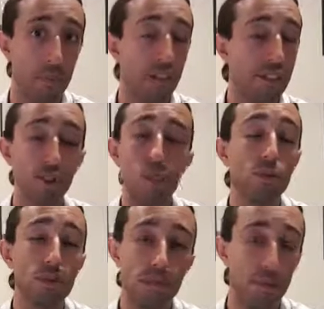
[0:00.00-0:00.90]
And And this is all
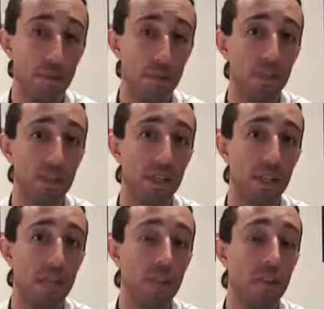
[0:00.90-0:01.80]
starting from
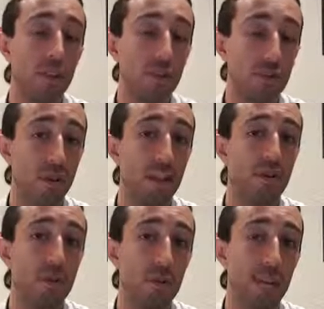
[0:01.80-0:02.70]
stress. So trying to do
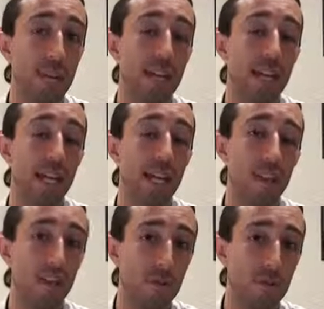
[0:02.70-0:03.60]
your best to, again, either
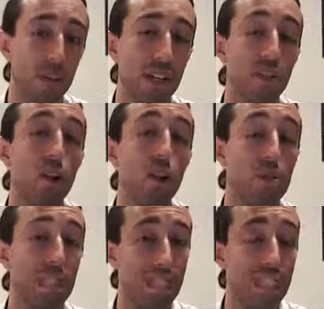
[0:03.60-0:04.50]
avoid or to
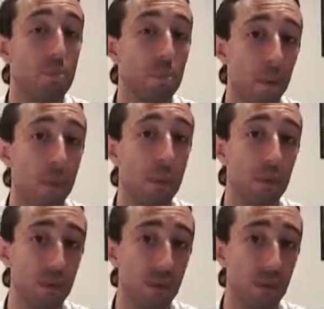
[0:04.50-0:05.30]
deal properly with